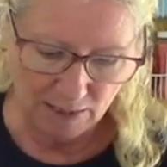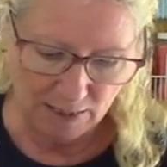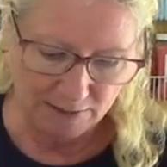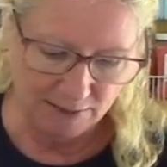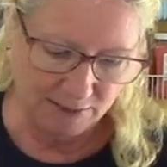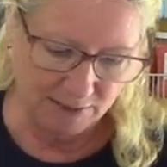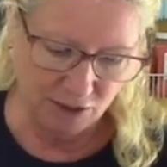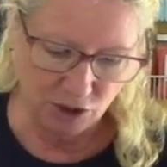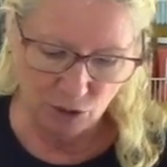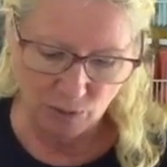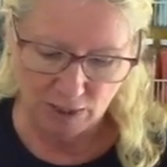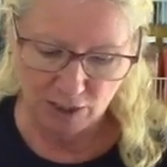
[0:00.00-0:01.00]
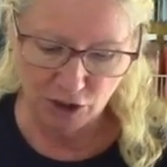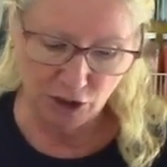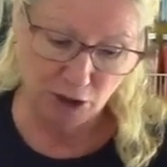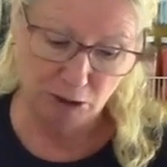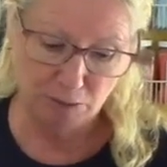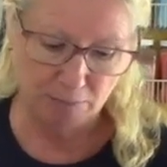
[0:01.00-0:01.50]
in this
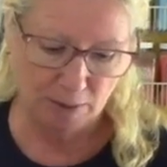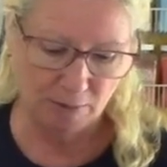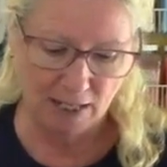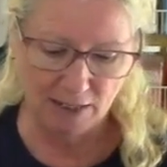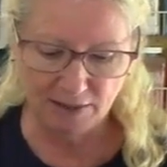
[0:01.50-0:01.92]
situation, I'm kind